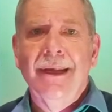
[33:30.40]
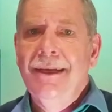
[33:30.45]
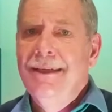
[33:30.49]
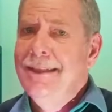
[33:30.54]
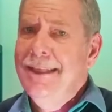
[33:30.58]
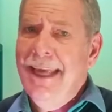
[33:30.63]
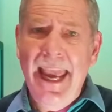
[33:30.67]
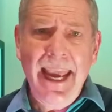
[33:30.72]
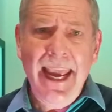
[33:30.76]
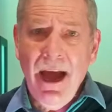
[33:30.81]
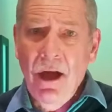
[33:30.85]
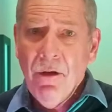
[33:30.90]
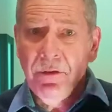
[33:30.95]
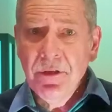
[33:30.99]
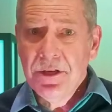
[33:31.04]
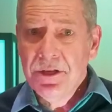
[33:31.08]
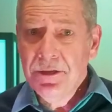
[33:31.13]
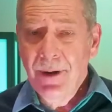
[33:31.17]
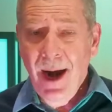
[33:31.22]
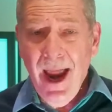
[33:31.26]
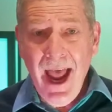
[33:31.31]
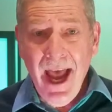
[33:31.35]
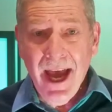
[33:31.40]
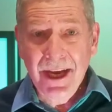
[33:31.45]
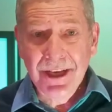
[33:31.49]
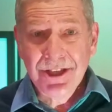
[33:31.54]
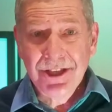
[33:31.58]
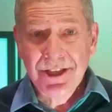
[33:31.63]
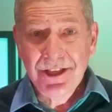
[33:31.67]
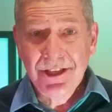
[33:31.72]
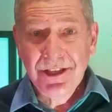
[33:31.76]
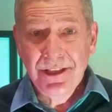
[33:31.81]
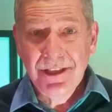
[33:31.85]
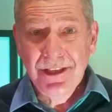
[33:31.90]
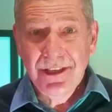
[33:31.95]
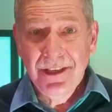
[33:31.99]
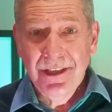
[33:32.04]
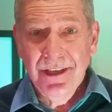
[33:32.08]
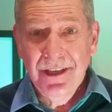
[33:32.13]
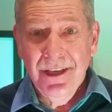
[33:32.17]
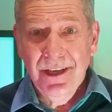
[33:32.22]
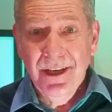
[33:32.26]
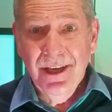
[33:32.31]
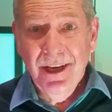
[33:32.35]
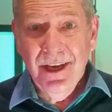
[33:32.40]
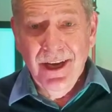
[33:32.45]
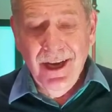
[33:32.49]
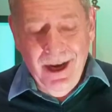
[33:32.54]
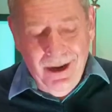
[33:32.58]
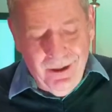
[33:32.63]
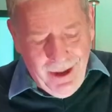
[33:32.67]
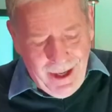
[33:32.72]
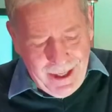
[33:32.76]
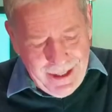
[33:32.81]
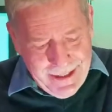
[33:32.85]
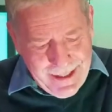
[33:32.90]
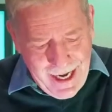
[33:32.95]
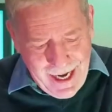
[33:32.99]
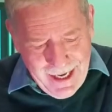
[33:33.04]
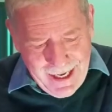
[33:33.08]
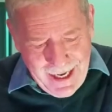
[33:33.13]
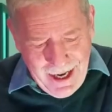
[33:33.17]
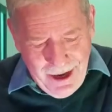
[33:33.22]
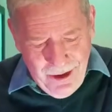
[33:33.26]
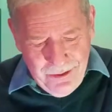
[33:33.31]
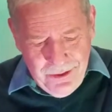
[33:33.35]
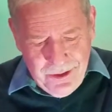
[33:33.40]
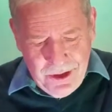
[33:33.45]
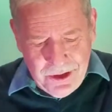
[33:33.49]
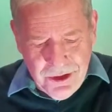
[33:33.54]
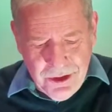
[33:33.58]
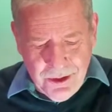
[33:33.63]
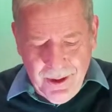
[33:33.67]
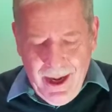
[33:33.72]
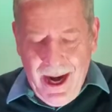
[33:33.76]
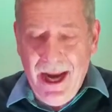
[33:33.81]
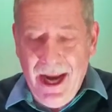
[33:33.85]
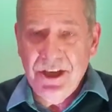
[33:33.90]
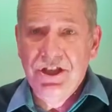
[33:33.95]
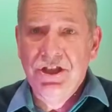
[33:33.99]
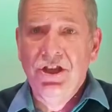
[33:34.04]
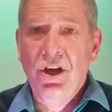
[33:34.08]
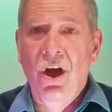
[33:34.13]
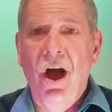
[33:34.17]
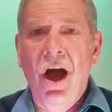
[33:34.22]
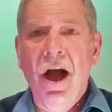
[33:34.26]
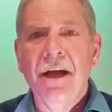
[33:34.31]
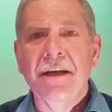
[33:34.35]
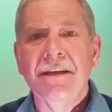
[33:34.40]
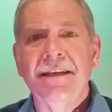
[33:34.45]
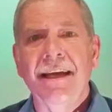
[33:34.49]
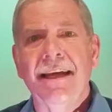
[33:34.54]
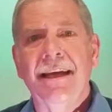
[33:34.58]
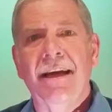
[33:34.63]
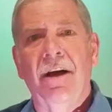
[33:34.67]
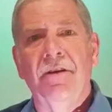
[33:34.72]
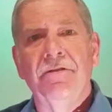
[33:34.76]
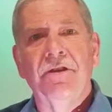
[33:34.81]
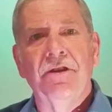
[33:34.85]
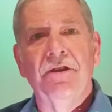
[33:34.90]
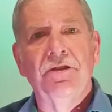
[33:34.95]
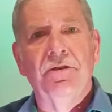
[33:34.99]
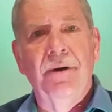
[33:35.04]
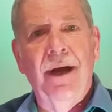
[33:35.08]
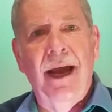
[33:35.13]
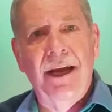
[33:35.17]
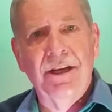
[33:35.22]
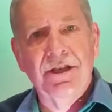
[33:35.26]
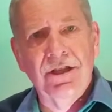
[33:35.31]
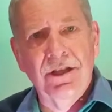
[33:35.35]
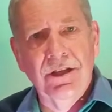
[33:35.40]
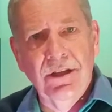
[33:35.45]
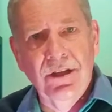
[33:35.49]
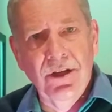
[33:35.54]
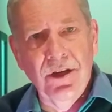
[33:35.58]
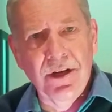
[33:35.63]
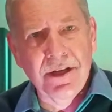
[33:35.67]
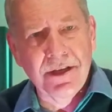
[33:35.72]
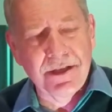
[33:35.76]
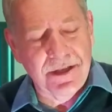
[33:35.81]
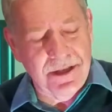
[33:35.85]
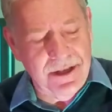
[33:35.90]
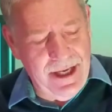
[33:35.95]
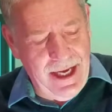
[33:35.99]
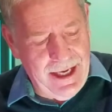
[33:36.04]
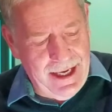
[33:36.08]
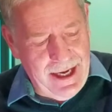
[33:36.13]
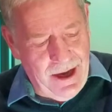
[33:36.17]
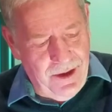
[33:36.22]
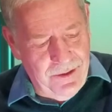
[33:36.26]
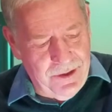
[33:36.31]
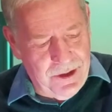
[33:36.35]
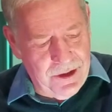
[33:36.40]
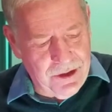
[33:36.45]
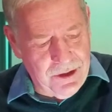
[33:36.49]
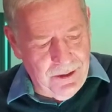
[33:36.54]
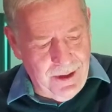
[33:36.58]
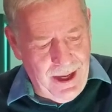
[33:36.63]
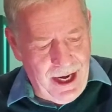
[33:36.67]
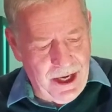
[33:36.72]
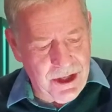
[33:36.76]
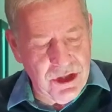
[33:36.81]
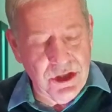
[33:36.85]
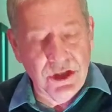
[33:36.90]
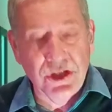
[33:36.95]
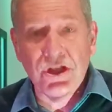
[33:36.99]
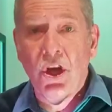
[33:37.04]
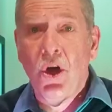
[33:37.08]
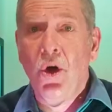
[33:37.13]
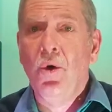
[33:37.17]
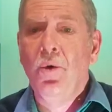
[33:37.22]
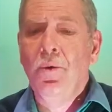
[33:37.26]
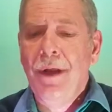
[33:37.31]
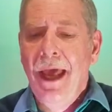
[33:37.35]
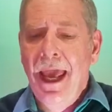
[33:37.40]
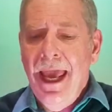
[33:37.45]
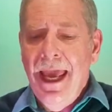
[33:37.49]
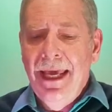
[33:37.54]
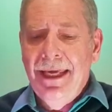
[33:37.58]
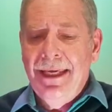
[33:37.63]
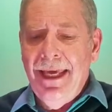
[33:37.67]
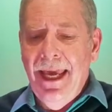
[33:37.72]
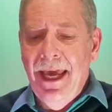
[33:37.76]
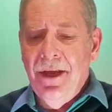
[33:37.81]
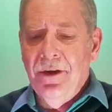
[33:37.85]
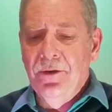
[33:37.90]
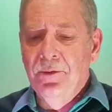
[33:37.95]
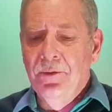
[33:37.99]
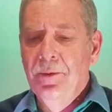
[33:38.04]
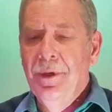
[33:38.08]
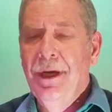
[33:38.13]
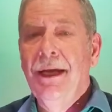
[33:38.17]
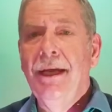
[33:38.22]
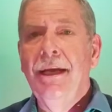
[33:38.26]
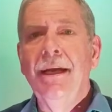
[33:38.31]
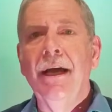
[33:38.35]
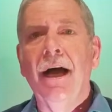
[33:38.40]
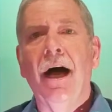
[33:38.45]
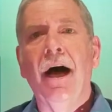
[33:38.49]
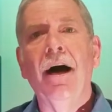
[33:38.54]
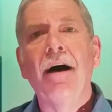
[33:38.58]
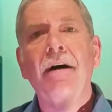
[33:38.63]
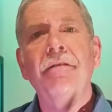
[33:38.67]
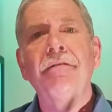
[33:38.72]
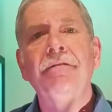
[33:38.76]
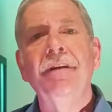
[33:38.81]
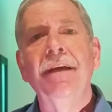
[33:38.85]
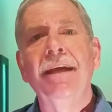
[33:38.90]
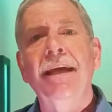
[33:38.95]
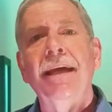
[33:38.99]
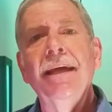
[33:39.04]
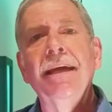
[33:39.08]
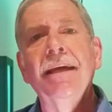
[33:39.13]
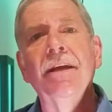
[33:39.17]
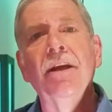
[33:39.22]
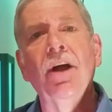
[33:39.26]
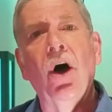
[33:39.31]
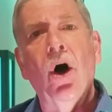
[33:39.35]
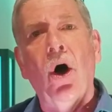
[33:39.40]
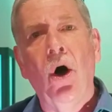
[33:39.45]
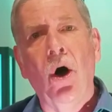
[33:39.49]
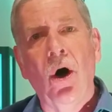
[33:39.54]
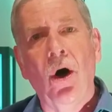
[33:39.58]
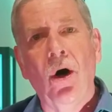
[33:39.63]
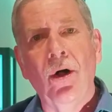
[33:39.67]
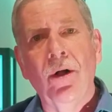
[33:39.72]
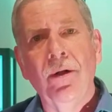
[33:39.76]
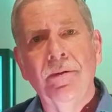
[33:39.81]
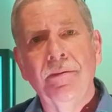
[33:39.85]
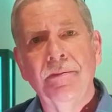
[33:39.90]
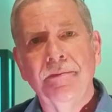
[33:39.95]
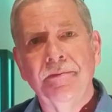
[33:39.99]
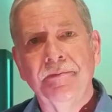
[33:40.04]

take out the trash. All right, take out the trash talk, take out the trash looks, take out the trash tone, get rid of it all.